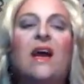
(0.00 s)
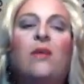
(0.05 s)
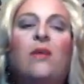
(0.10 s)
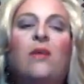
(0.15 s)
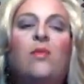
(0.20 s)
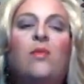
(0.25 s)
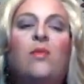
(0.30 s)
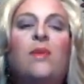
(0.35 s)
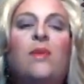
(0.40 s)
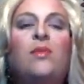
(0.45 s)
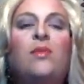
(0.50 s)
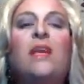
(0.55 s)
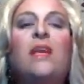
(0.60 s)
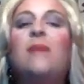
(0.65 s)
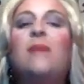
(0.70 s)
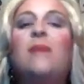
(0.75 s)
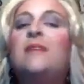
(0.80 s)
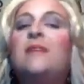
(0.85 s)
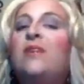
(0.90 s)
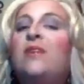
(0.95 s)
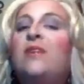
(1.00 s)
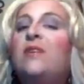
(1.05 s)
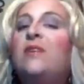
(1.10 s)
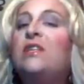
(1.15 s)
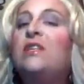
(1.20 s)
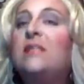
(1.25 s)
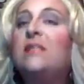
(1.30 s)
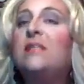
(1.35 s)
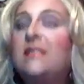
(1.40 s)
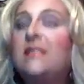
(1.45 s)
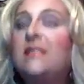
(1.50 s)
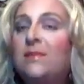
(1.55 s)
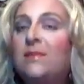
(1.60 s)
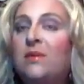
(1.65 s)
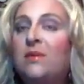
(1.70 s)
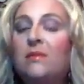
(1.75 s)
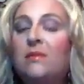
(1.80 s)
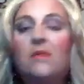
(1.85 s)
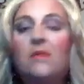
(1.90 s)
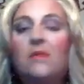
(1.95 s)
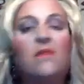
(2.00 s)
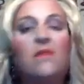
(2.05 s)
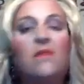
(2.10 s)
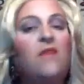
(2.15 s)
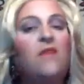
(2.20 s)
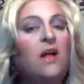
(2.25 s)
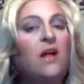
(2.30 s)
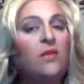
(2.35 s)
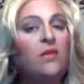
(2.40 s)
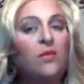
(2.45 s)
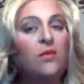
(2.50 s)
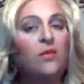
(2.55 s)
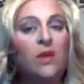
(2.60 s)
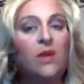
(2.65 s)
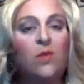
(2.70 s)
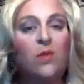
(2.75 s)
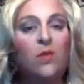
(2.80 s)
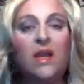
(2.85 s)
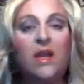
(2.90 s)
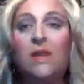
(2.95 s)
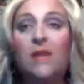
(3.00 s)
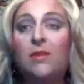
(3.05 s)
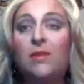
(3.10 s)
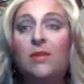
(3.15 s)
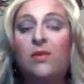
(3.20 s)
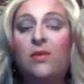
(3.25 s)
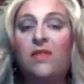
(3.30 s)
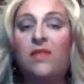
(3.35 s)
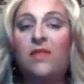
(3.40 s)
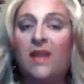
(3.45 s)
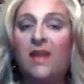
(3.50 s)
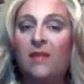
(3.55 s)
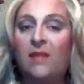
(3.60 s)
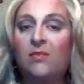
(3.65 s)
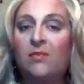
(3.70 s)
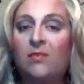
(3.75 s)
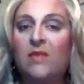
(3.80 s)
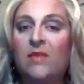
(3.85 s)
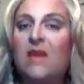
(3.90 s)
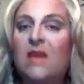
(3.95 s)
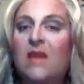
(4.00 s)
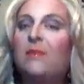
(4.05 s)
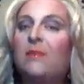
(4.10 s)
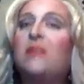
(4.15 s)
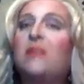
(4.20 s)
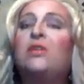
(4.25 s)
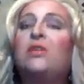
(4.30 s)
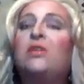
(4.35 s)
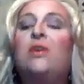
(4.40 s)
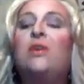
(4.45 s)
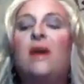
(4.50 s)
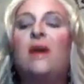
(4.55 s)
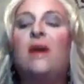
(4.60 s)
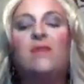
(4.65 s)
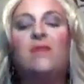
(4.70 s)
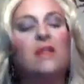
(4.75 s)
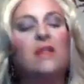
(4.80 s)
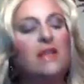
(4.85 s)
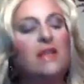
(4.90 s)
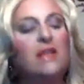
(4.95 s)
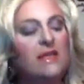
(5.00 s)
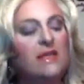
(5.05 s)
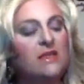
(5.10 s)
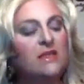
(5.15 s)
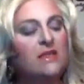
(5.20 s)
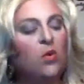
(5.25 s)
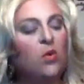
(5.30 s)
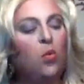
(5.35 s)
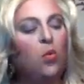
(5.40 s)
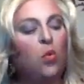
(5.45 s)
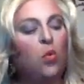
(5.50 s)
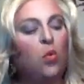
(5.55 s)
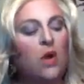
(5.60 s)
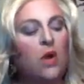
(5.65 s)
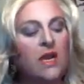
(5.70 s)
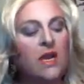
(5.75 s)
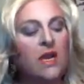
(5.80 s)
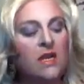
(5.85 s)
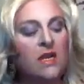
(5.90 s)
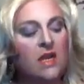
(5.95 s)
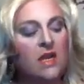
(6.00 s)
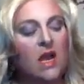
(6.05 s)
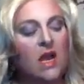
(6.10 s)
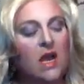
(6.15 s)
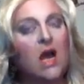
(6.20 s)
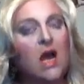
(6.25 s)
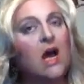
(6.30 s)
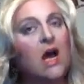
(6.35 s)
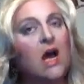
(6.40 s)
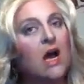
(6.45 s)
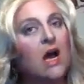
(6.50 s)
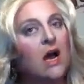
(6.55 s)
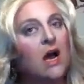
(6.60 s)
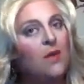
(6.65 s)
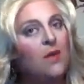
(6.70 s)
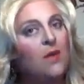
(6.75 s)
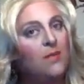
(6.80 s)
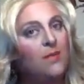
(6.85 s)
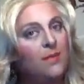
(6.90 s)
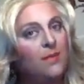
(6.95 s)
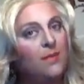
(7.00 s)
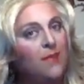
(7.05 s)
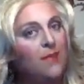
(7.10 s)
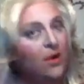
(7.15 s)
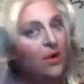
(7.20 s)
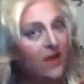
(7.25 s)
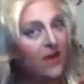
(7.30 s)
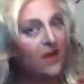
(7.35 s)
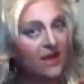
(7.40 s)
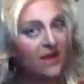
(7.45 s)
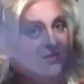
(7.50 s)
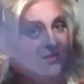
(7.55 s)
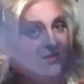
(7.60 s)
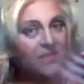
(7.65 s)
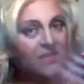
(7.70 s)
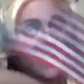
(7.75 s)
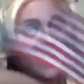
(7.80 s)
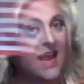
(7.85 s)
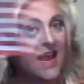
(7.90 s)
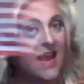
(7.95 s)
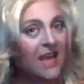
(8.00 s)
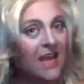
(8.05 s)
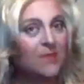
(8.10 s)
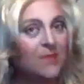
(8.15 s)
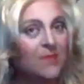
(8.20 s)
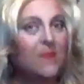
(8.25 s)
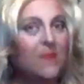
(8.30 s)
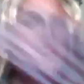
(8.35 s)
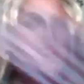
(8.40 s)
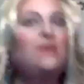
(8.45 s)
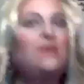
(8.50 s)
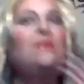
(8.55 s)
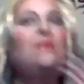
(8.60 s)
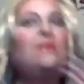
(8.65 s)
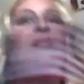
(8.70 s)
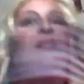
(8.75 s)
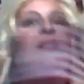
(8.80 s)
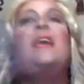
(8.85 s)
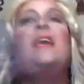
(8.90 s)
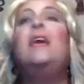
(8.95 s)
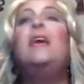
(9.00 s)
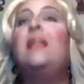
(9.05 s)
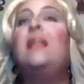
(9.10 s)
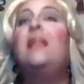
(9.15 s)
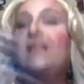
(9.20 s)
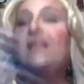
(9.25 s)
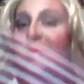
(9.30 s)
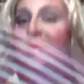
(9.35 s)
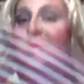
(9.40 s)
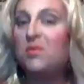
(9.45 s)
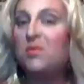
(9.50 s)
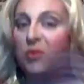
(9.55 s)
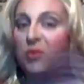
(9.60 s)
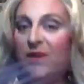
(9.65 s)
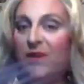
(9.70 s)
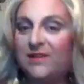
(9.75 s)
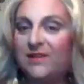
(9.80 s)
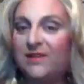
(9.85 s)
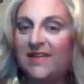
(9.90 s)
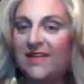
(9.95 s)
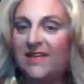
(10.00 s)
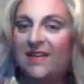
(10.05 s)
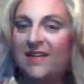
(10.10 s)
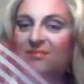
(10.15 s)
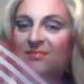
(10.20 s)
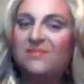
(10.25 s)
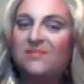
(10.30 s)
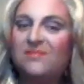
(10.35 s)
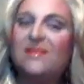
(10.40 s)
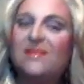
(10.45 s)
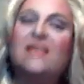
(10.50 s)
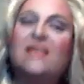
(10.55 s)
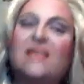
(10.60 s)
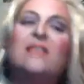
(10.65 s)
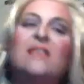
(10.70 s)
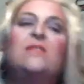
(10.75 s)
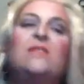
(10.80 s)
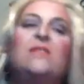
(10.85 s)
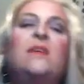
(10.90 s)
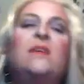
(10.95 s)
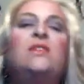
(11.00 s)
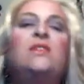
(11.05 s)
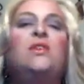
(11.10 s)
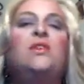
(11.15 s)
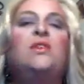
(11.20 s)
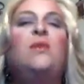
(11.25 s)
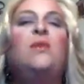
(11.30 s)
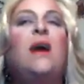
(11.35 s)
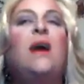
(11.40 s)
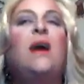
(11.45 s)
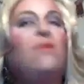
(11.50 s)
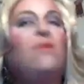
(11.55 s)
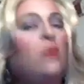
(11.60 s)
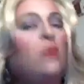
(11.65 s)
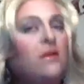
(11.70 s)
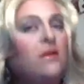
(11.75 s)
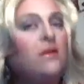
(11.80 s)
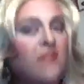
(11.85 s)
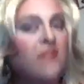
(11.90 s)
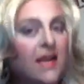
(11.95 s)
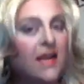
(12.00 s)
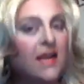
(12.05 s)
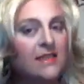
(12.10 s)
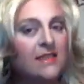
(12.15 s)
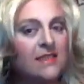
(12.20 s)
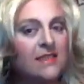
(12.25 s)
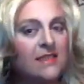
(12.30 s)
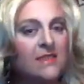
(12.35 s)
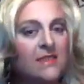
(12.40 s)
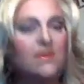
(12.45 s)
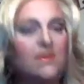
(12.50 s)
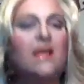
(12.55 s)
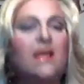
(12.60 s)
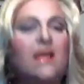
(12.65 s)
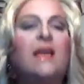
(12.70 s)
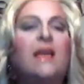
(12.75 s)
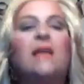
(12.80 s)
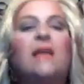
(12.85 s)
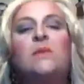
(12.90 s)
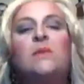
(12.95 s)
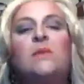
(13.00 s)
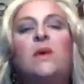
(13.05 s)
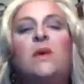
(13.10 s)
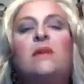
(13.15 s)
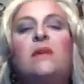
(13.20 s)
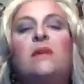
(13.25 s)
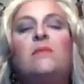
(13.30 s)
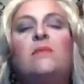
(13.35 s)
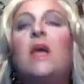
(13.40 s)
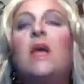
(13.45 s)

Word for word: Remember to keep decorations simple. Follow the red, white, and blue theme. Make sure you have at least one American flag, people. It is Memorial Day. So make sure you have one flag to display as well.